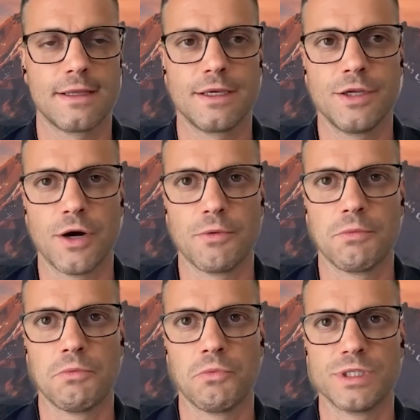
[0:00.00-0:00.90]
you know,
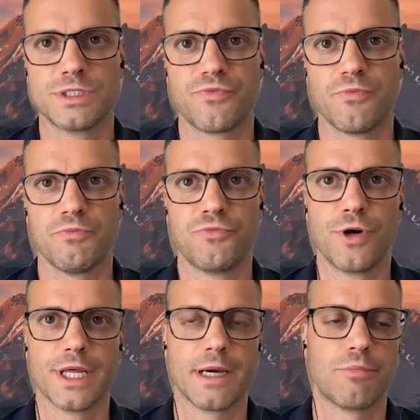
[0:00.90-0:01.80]
what's
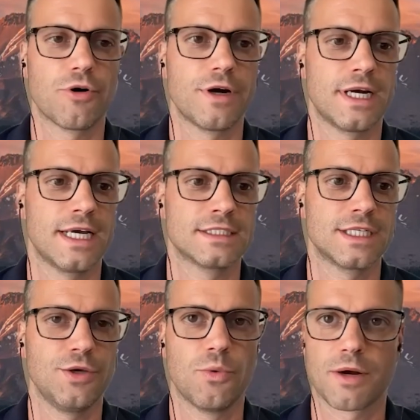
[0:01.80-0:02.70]
really important is that you
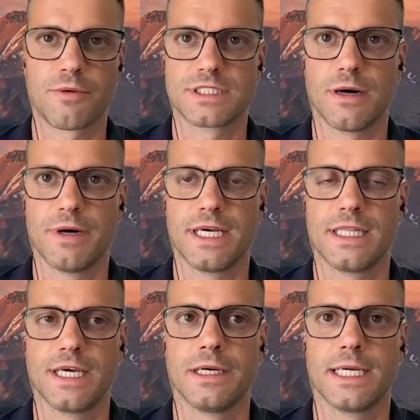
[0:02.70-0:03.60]
work with somebody that
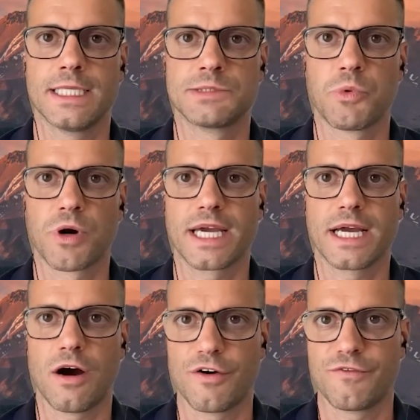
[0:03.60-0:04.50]
is working
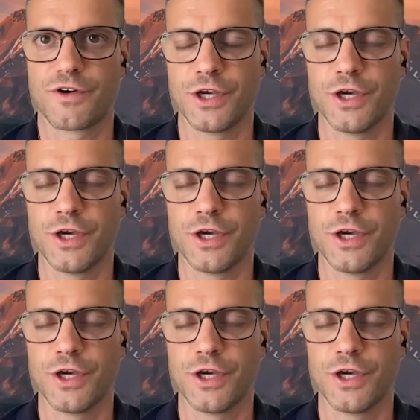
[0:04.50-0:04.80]
hard for you.